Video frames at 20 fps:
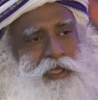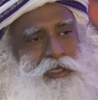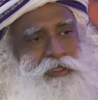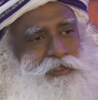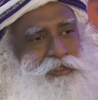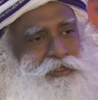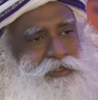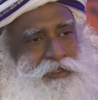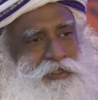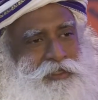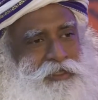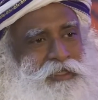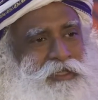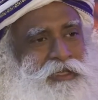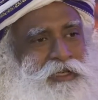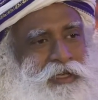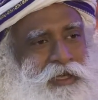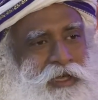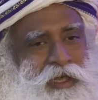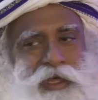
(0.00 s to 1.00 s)
days,
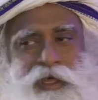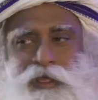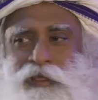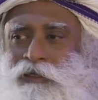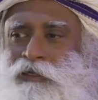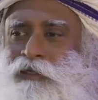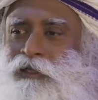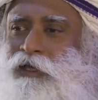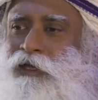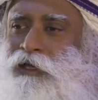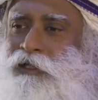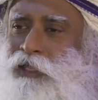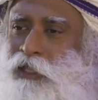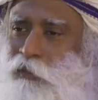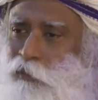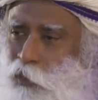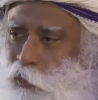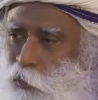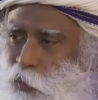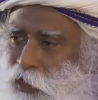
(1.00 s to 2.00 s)
and
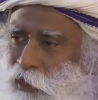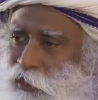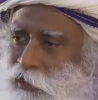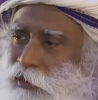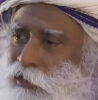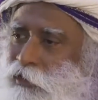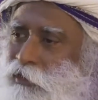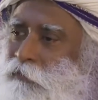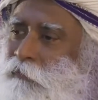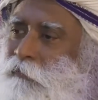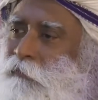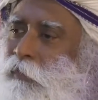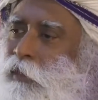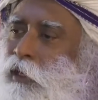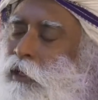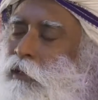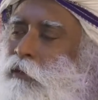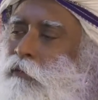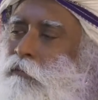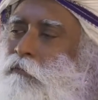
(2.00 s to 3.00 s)
they will wait.
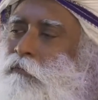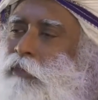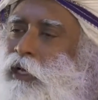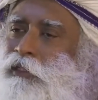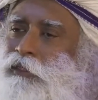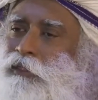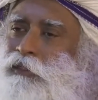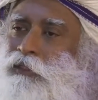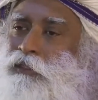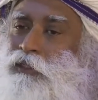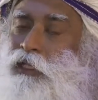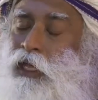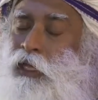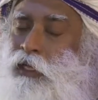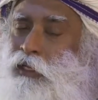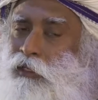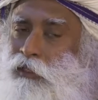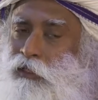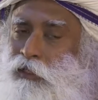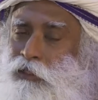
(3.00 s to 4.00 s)
But the
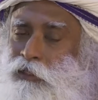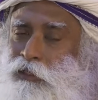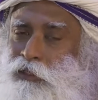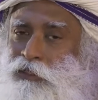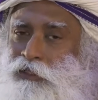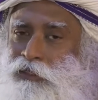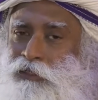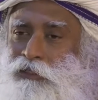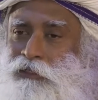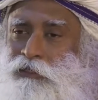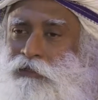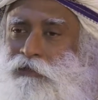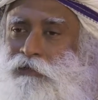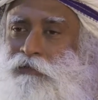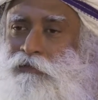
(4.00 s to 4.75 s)
idea is,